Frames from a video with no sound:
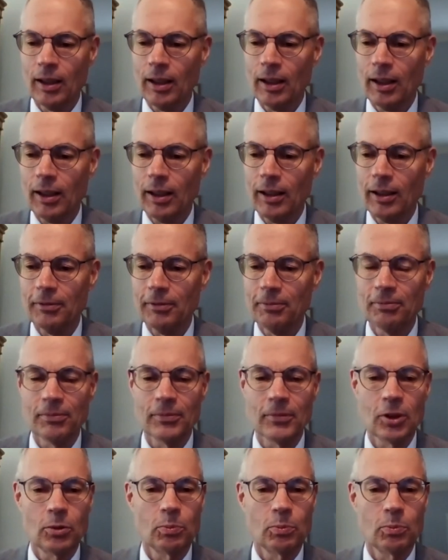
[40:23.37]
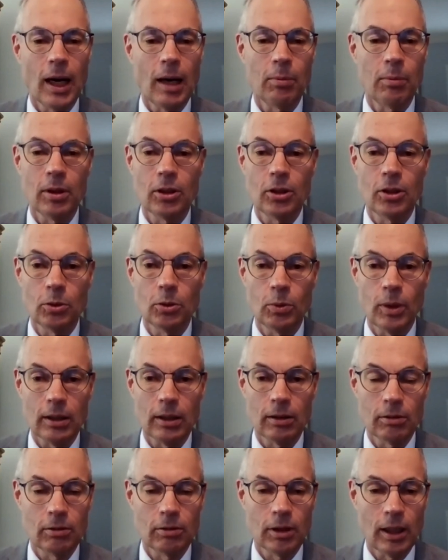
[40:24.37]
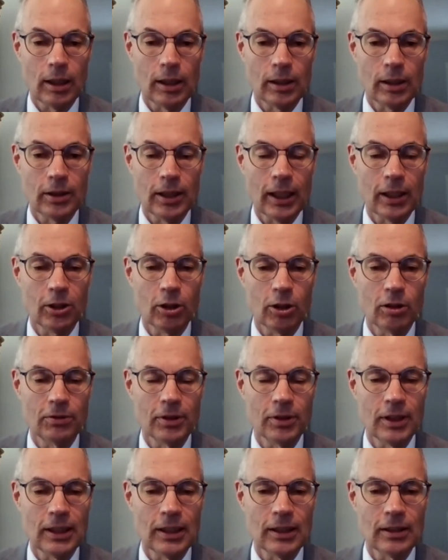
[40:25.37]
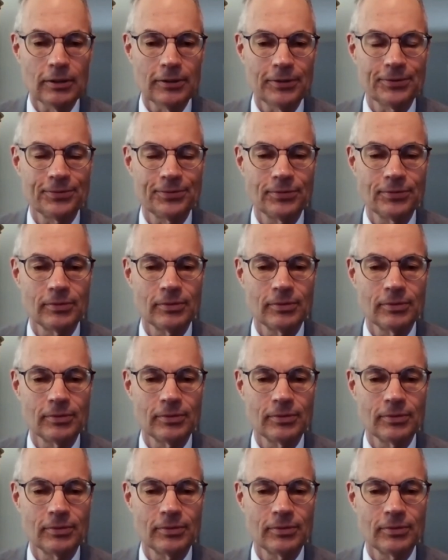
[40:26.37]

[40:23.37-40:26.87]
Barbara, do you want to take over now?